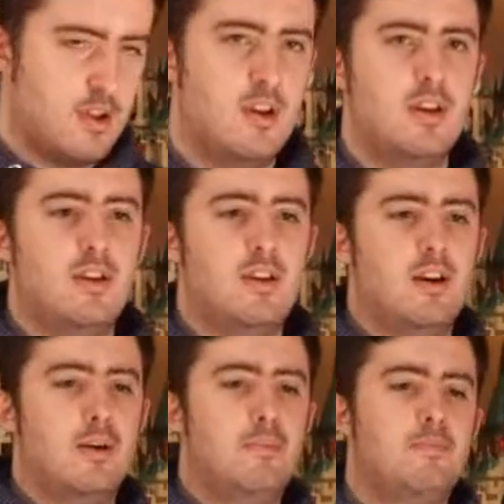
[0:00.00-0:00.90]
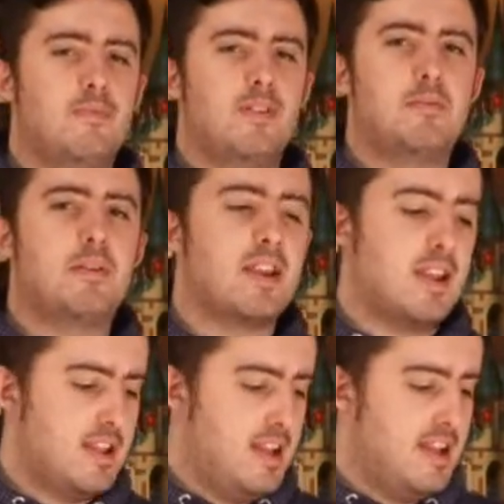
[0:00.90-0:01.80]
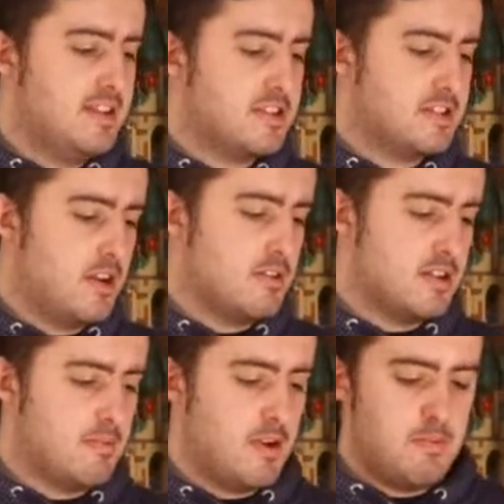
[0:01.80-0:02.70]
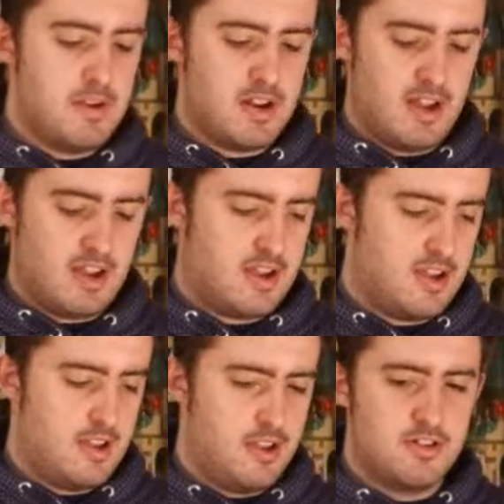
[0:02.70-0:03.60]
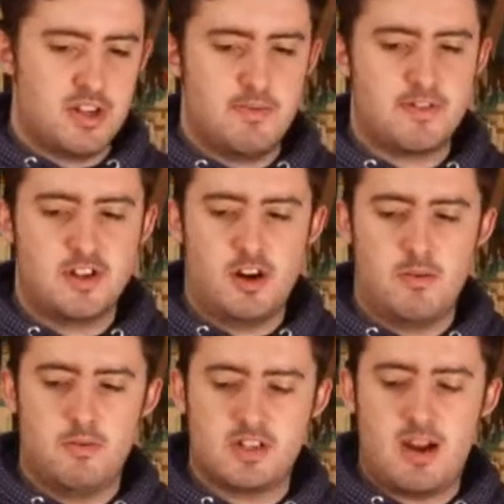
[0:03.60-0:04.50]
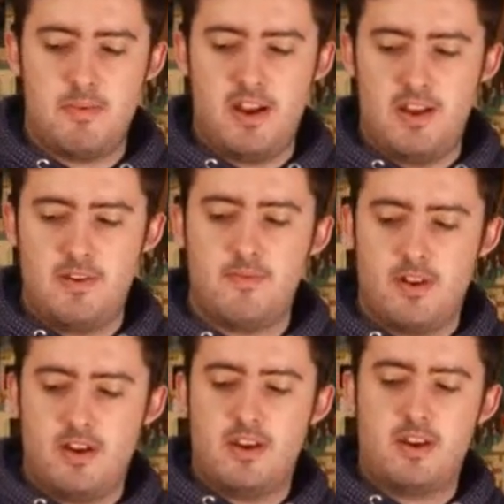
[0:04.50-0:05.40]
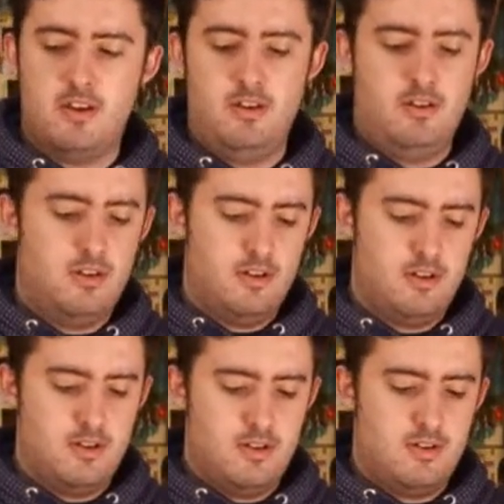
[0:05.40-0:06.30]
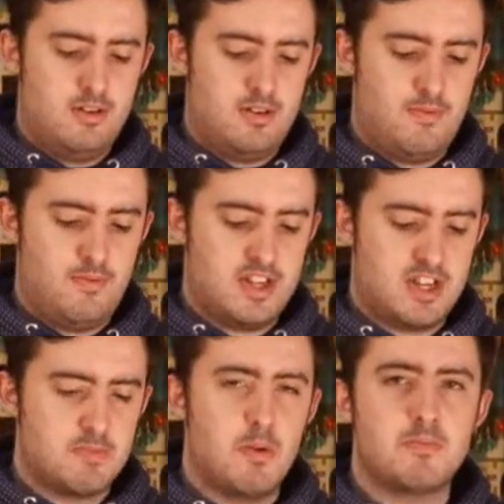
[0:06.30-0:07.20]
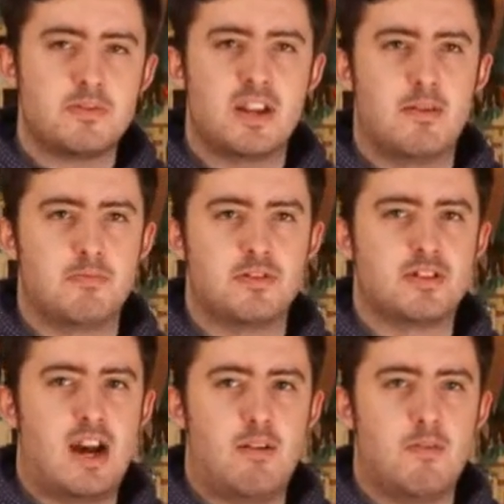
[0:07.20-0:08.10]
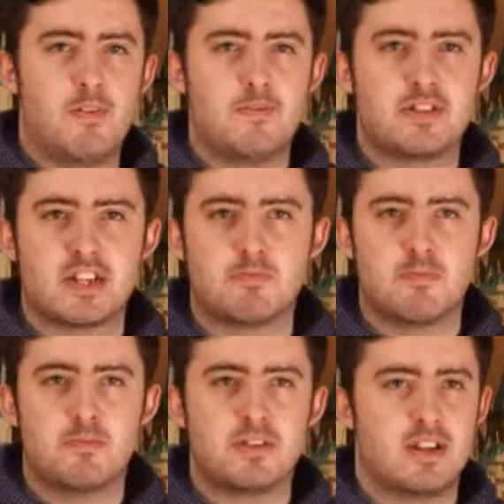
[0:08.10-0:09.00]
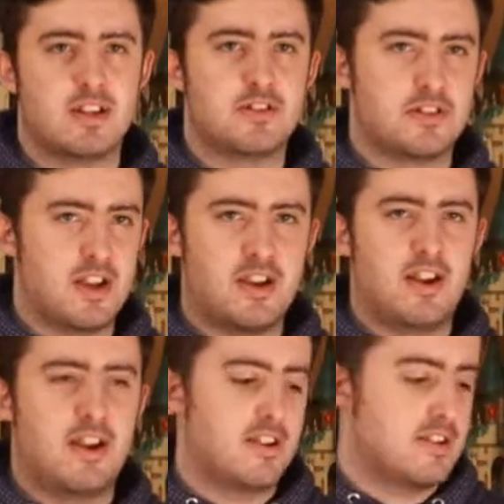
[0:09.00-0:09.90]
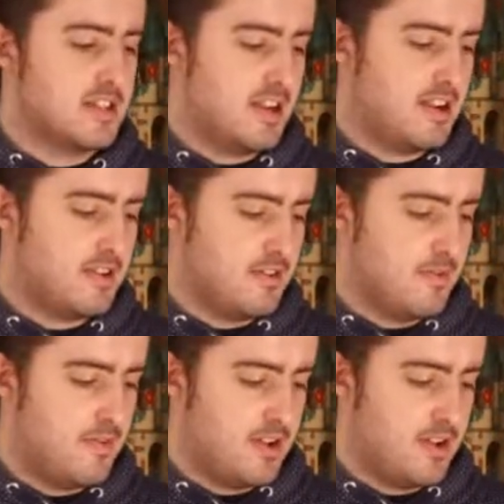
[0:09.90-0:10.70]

Yeah, I'm like into Star Wars at the moment. Like usually with Star Wars, I'm in it for like 6 months and I'm just out of it for 6 months. It's just like an endless cycle of